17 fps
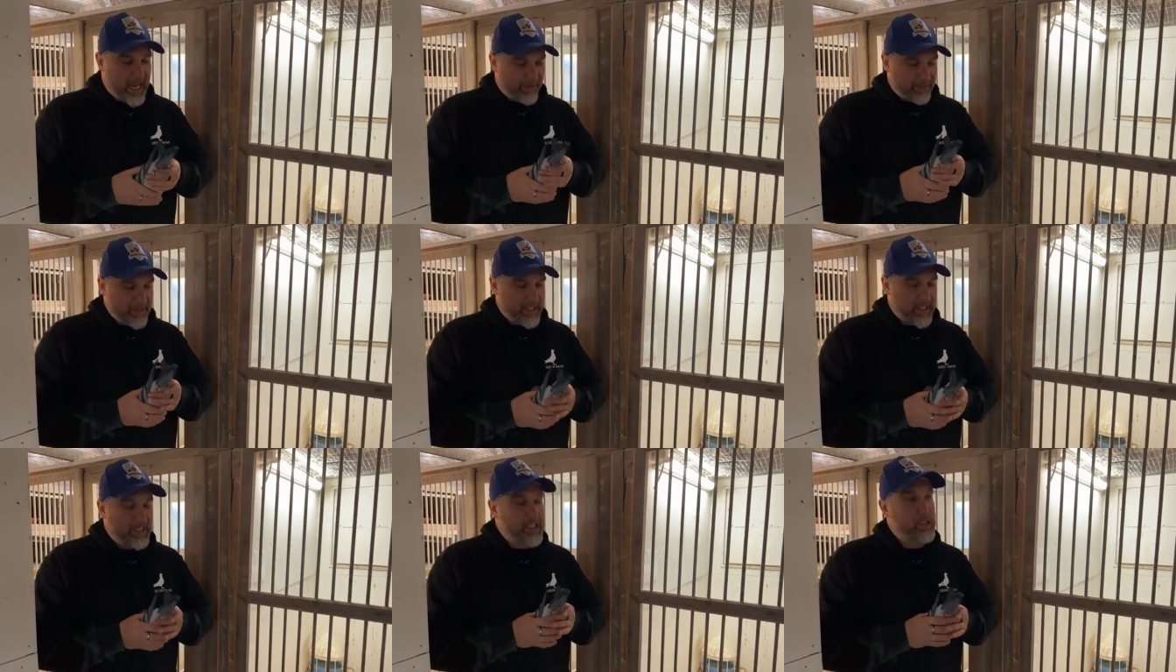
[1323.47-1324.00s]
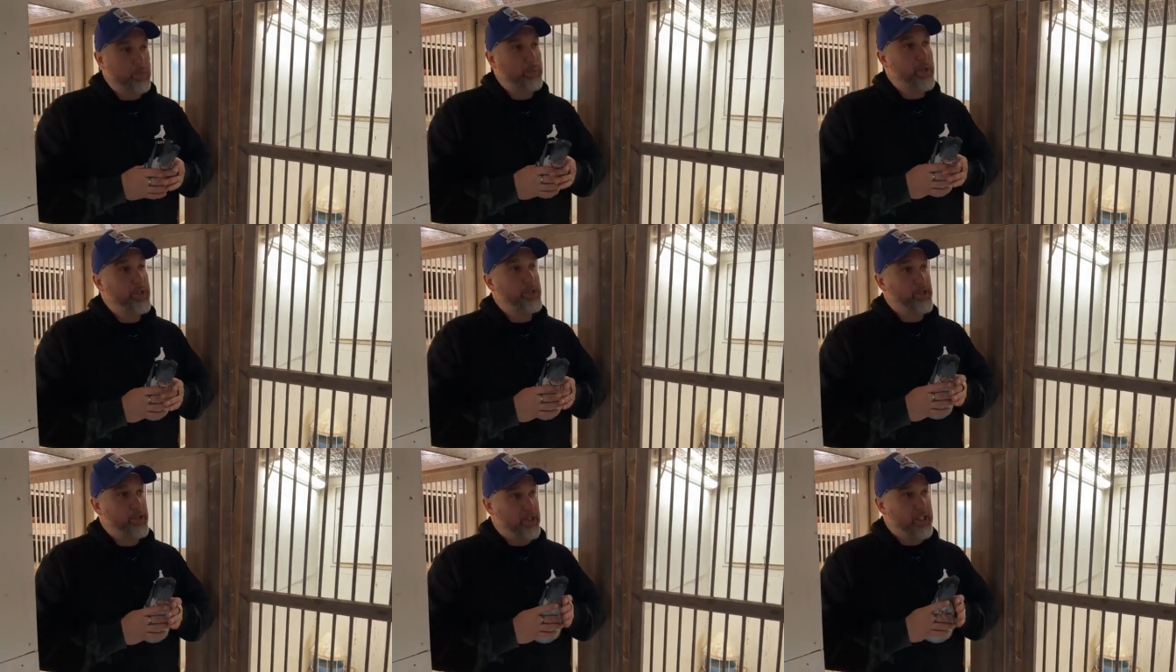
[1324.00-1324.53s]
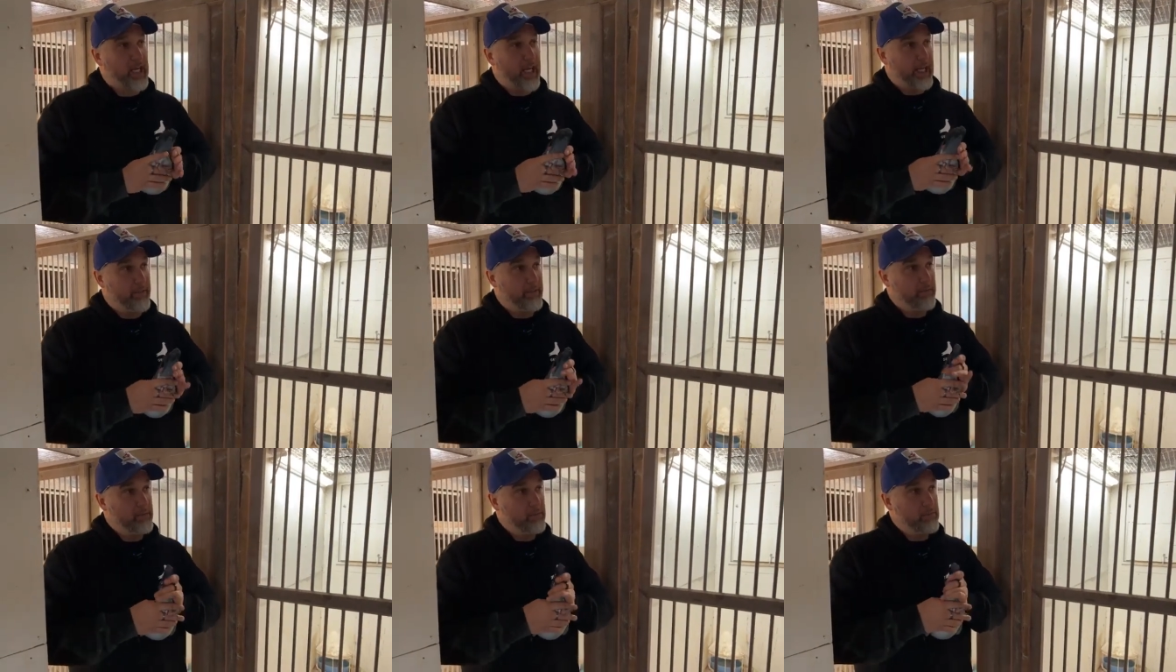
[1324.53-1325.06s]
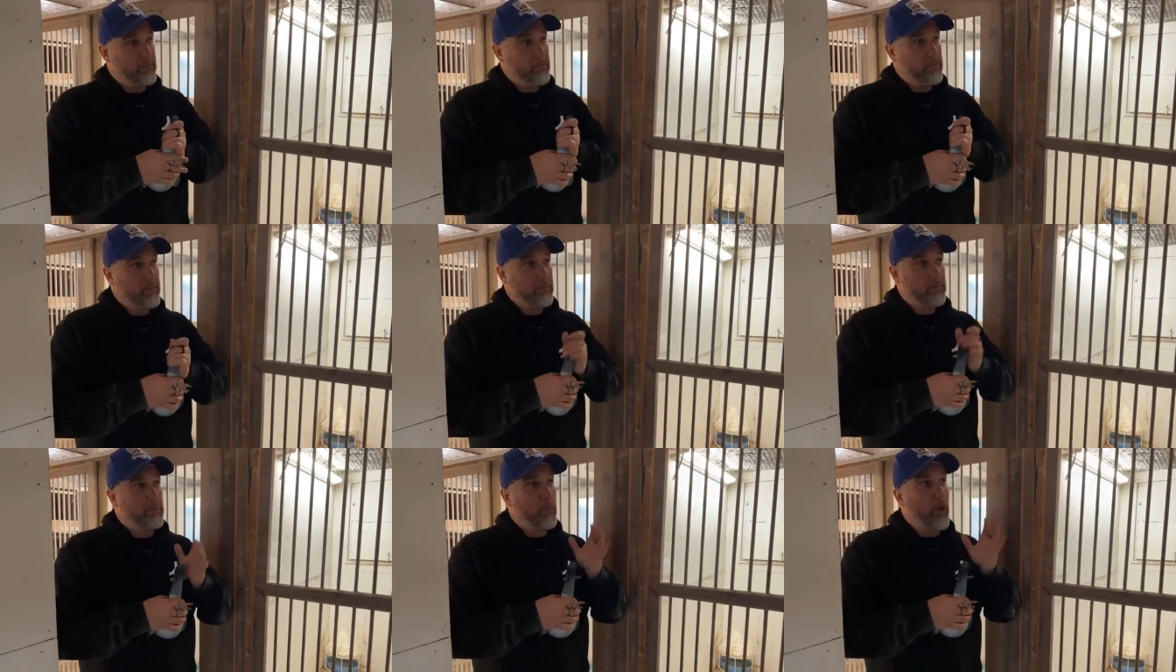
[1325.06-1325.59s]
Everything this pigeon's done,
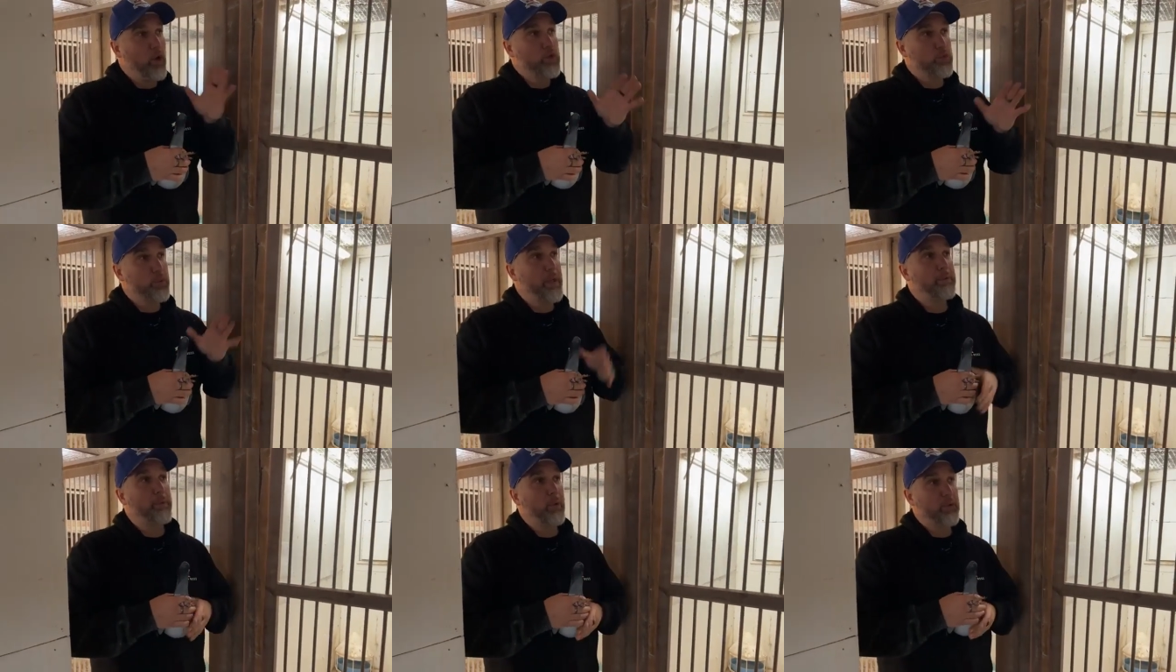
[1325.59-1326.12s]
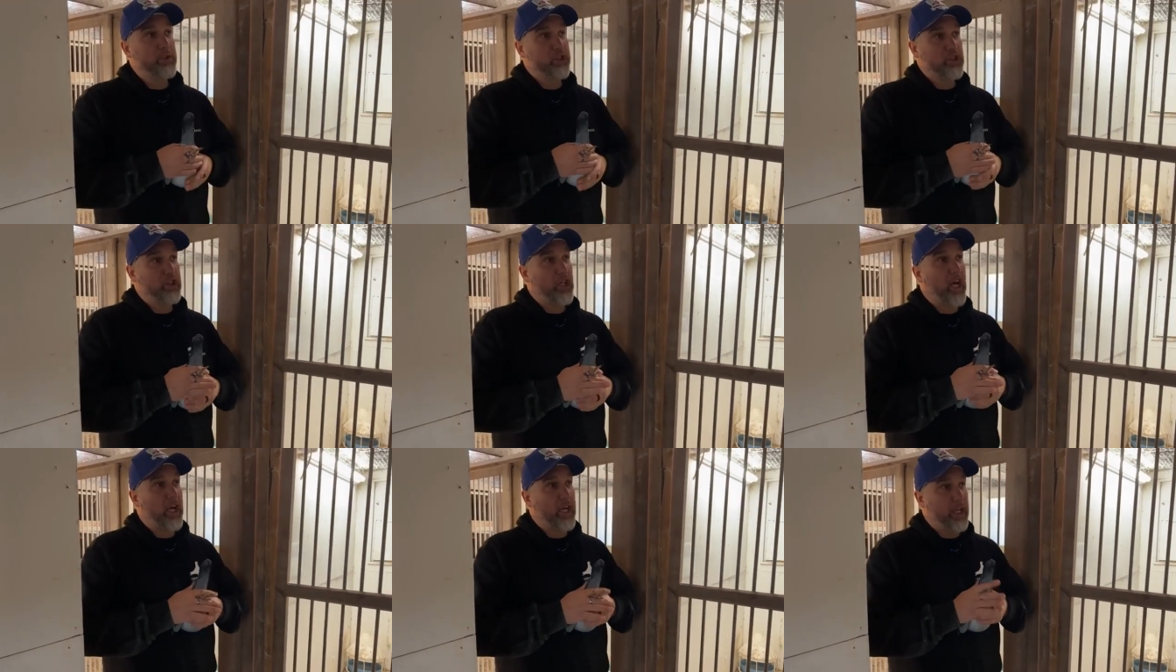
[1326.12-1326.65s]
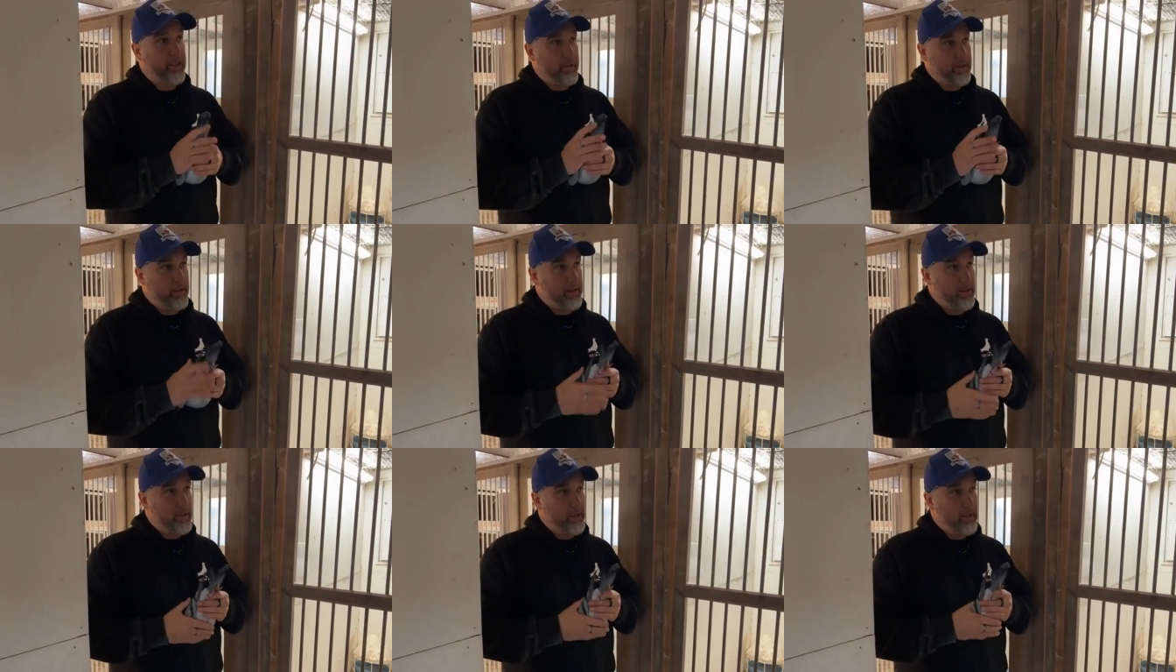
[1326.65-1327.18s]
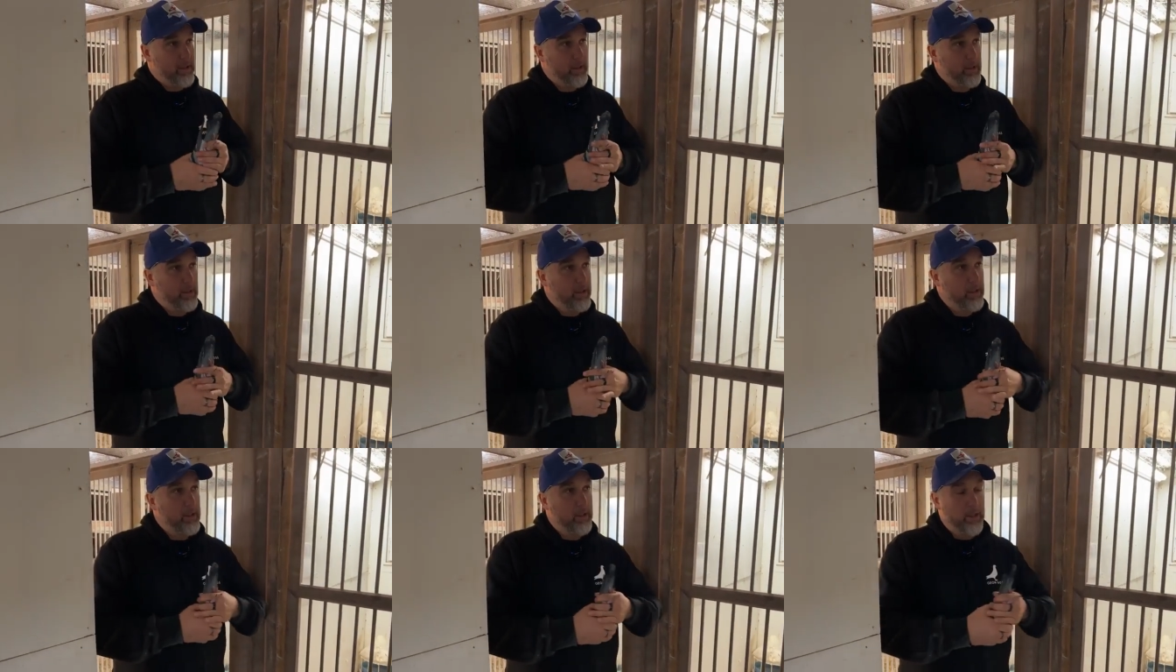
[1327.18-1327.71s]
most people would stock it. Most,
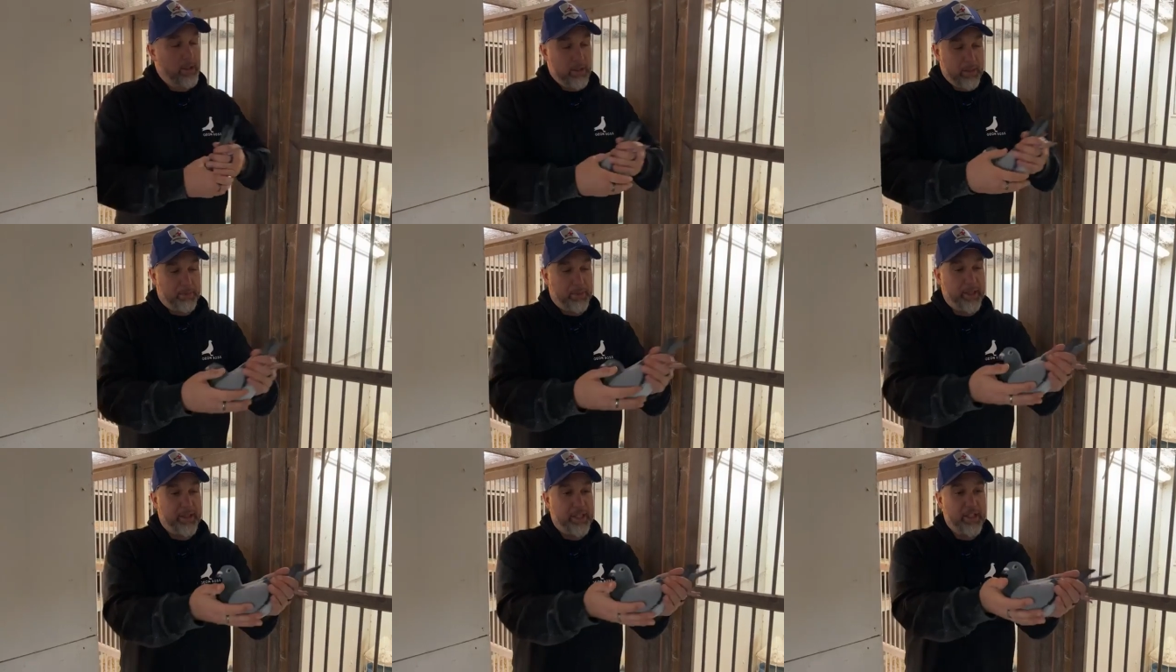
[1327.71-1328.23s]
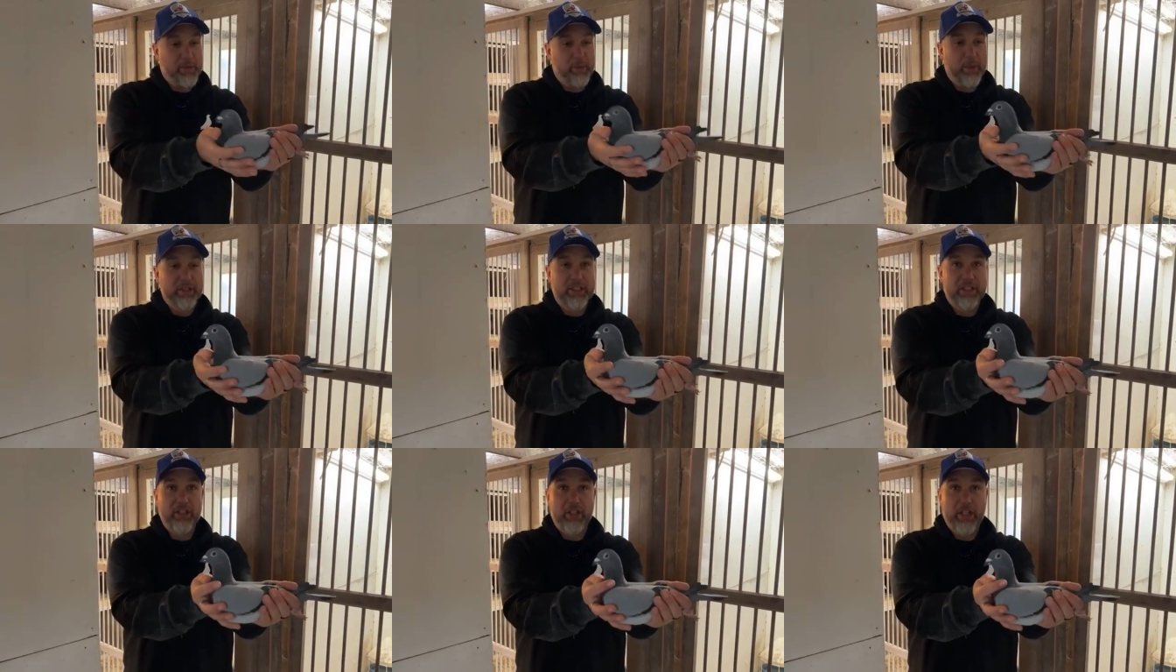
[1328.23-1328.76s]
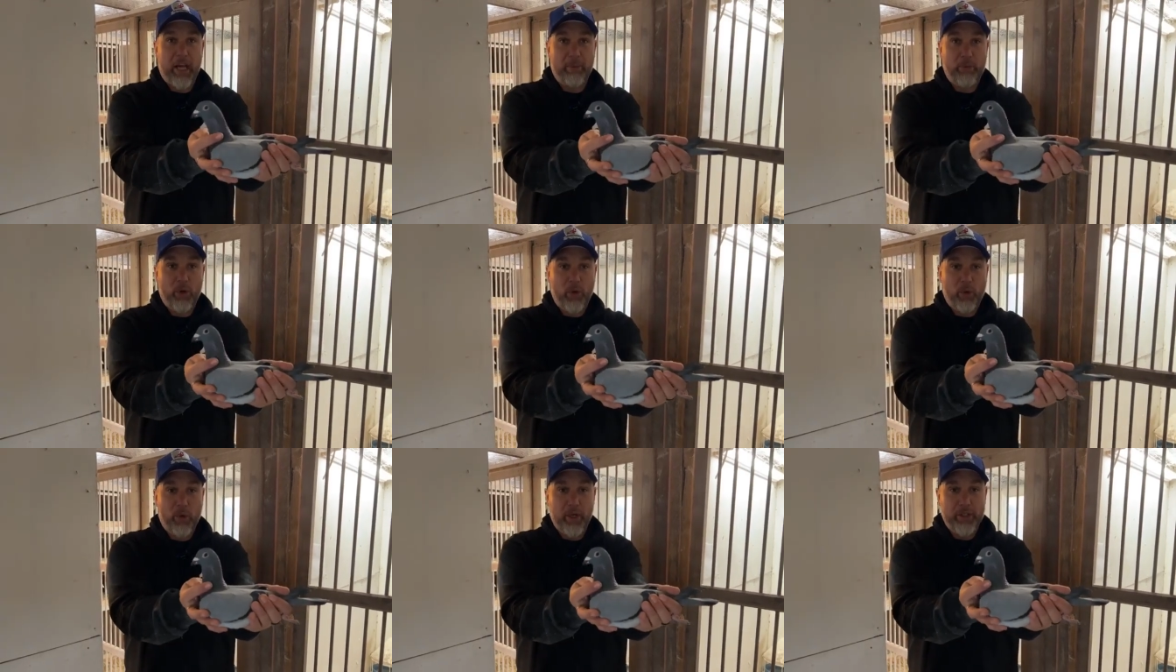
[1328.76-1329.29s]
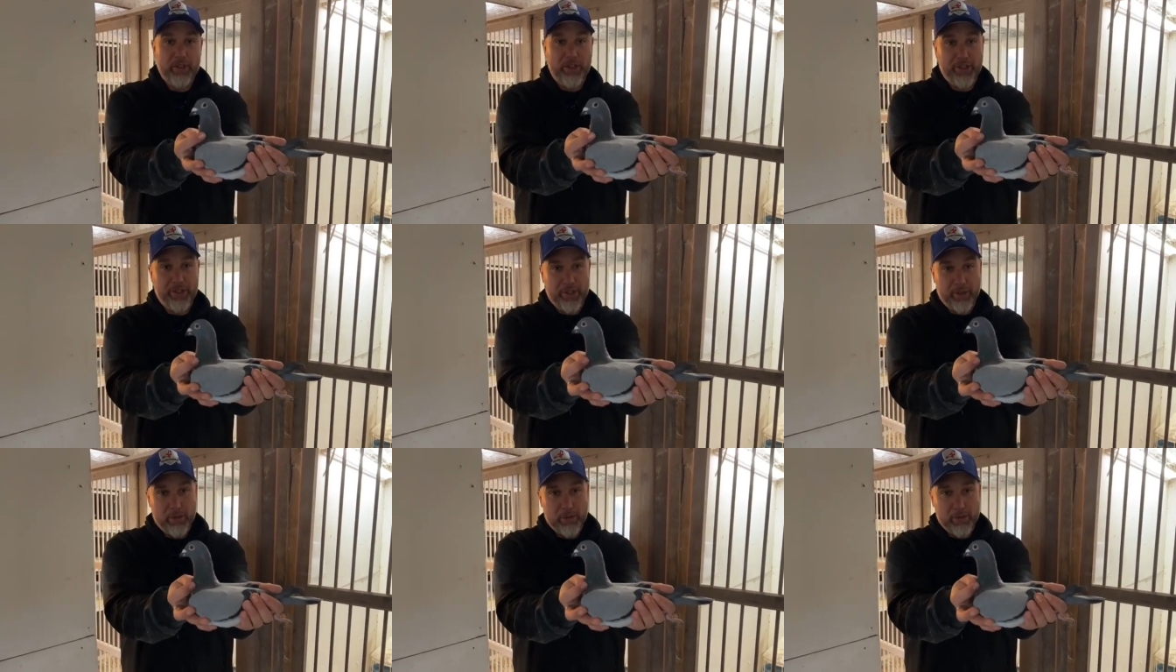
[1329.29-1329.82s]
yeah. But this one's still got more work to
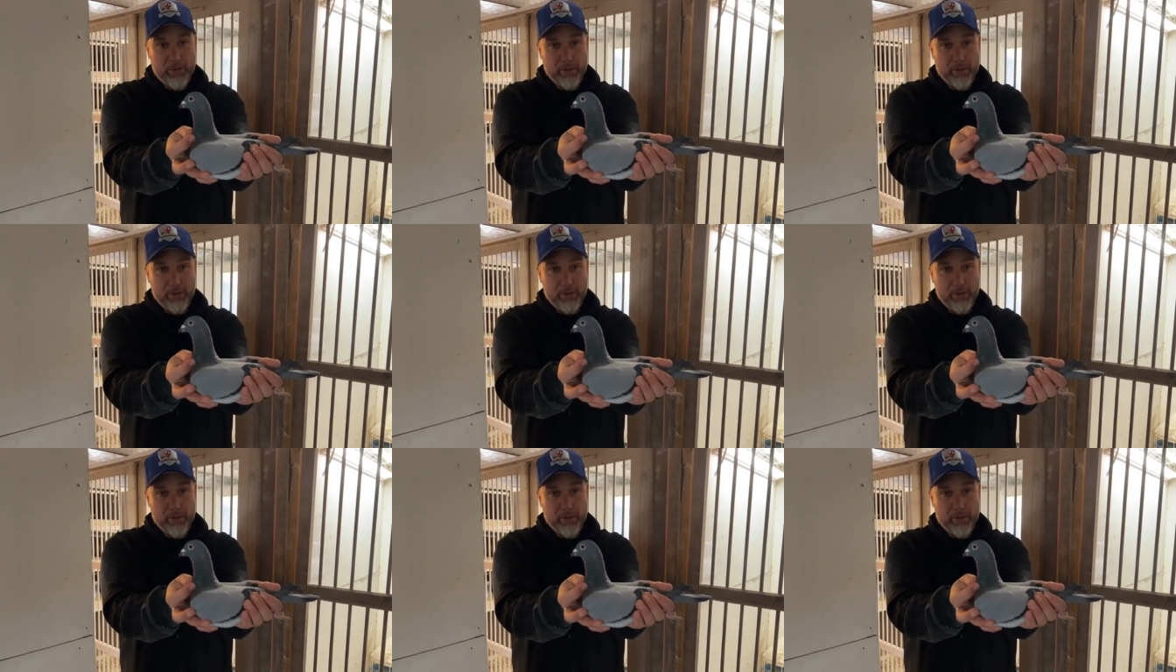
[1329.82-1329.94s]
do.